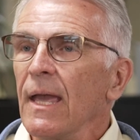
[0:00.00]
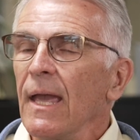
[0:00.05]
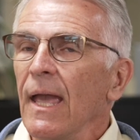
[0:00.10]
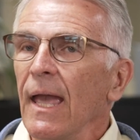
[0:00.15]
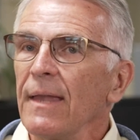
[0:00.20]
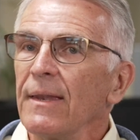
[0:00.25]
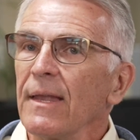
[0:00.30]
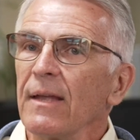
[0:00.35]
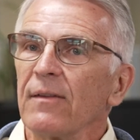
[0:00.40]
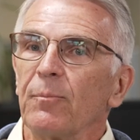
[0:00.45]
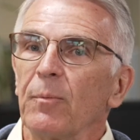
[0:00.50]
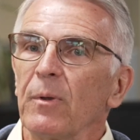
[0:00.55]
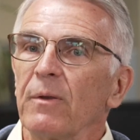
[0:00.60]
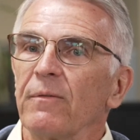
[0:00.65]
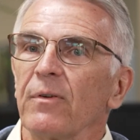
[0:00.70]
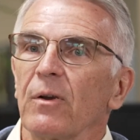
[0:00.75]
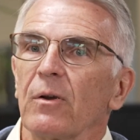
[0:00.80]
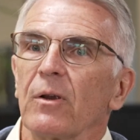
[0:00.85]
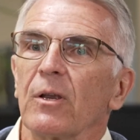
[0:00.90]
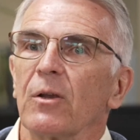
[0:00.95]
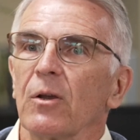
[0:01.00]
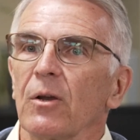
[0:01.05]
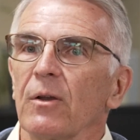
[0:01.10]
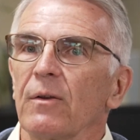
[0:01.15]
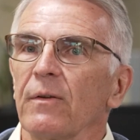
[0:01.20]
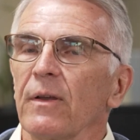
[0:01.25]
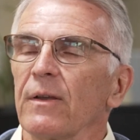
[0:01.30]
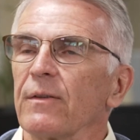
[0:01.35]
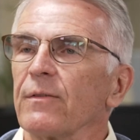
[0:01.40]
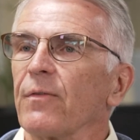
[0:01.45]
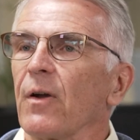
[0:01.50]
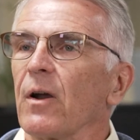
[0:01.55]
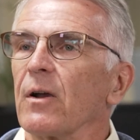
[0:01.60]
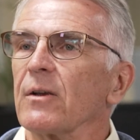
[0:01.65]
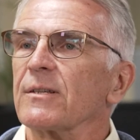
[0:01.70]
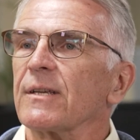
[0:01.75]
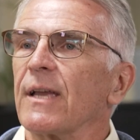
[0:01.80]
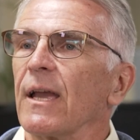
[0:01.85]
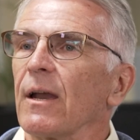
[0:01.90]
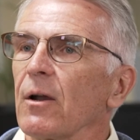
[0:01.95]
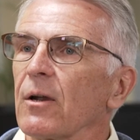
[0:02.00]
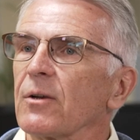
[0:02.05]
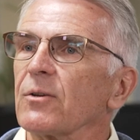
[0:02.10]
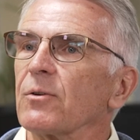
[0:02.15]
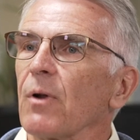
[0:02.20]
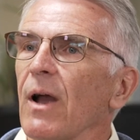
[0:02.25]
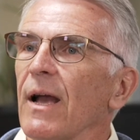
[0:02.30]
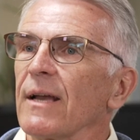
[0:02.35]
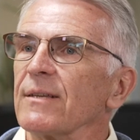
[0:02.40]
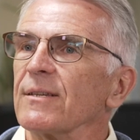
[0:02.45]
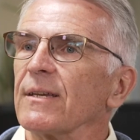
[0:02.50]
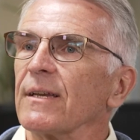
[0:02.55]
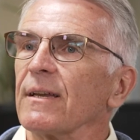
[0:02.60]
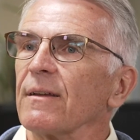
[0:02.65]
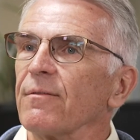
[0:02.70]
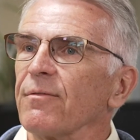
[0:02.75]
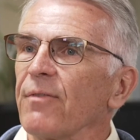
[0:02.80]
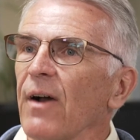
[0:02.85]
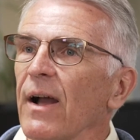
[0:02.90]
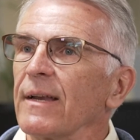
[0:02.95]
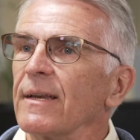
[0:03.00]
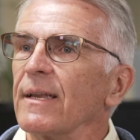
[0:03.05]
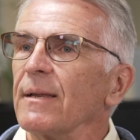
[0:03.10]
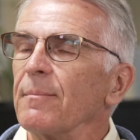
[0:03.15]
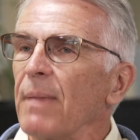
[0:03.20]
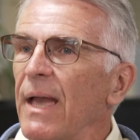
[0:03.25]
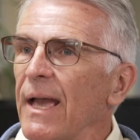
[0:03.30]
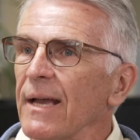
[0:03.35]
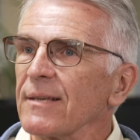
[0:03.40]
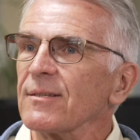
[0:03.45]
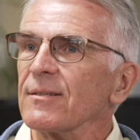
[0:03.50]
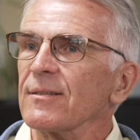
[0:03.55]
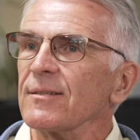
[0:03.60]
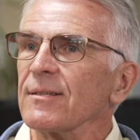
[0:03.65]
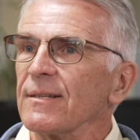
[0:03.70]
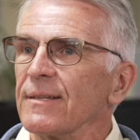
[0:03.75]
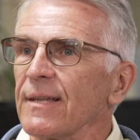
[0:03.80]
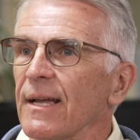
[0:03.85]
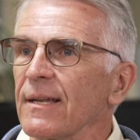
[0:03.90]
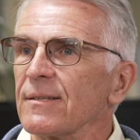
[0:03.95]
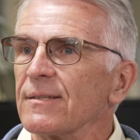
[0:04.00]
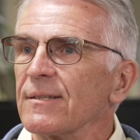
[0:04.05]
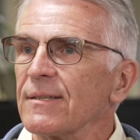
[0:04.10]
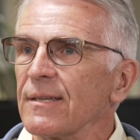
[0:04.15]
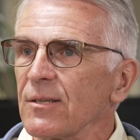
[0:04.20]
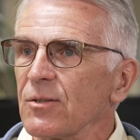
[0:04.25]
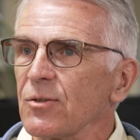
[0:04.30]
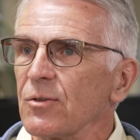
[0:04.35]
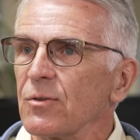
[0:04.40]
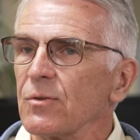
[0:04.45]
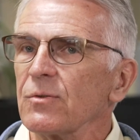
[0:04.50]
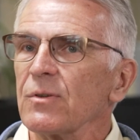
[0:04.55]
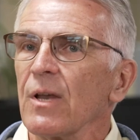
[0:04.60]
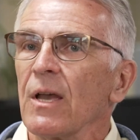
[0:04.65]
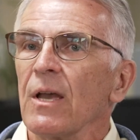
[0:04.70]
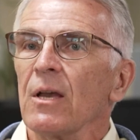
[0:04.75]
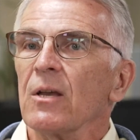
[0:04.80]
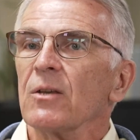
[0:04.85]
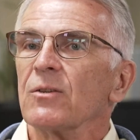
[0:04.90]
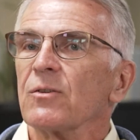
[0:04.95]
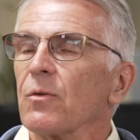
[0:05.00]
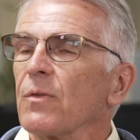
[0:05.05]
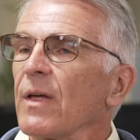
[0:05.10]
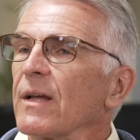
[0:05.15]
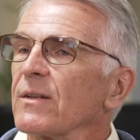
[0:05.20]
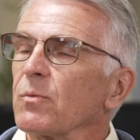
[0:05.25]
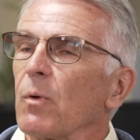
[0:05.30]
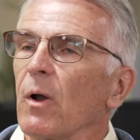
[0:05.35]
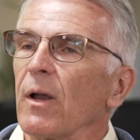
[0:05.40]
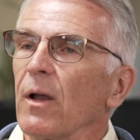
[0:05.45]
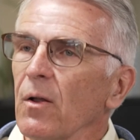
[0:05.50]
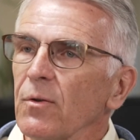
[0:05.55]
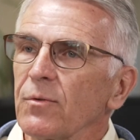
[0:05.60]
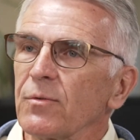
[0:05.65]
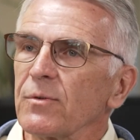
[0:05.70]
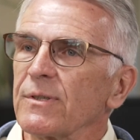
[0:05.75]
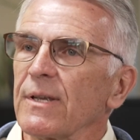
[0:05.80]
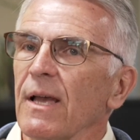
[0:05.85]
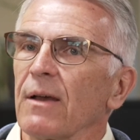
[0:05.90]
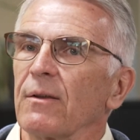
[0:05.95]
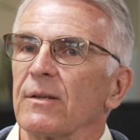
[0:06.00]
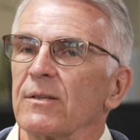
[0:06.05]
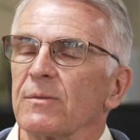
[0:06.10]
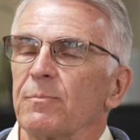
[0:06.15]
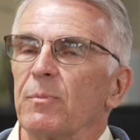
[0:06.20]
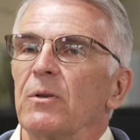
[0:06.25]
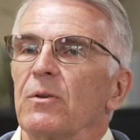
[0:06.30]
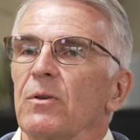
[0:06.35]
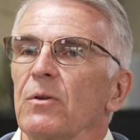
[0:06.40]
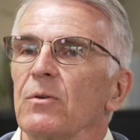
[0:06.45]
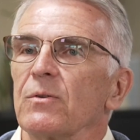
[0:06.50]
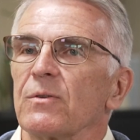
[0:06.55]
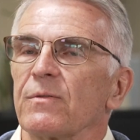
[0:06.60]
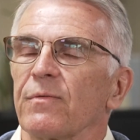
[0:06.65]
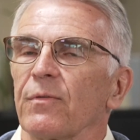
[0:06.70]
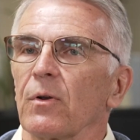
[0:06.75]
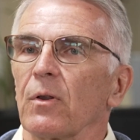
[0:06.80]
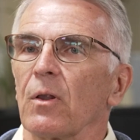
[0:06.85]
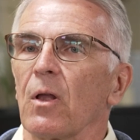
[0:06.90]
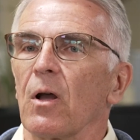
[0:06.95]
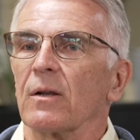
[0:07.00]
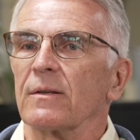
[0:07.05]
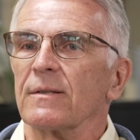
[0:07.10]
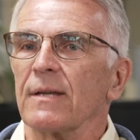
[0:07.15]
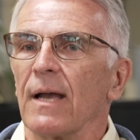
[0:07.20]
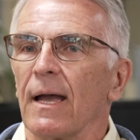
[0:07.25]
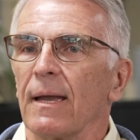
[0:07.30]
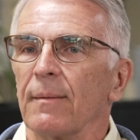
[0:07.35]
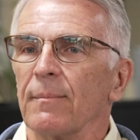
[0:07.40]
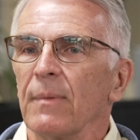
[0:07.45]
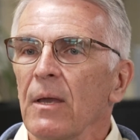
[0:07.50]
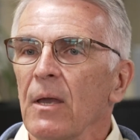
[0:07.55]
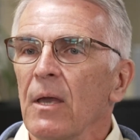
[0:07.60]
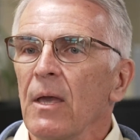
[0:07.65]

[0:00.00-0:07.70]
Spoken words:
And that's been very good as far as characterizing and finding masses in dense tissues. So that's why ultrasound has been used for a long time.